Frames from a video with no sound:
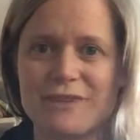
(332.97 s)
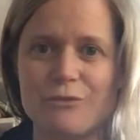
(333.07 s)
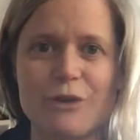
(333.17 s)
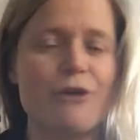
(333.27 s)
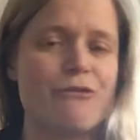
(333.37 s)

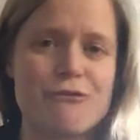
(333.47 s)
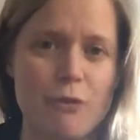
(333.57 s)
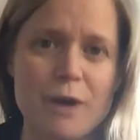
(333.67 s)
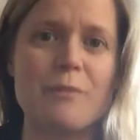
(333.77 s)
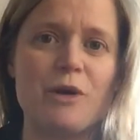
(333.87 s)
real
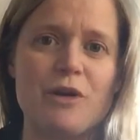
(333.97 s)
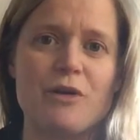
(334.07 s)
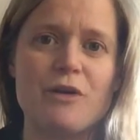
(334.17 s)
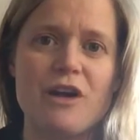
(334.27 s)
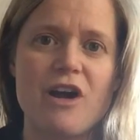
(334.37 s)

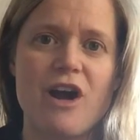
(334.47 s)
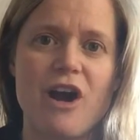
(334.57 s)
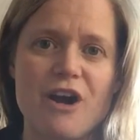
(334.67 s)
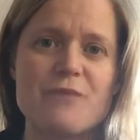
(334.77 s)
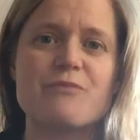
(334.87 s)
formal
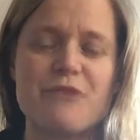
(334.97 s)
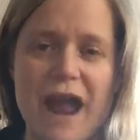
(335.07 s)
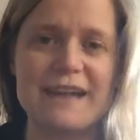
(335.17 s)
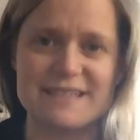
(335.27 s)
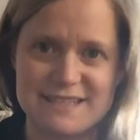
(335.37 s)
art
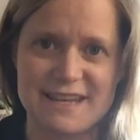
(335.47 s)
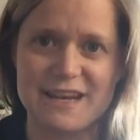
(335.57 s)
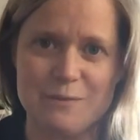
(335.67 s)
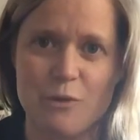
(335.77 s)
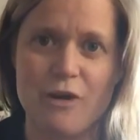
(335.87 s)
practice
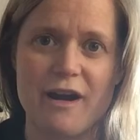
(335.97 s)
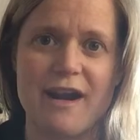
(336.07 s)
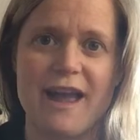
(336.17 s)
anymore.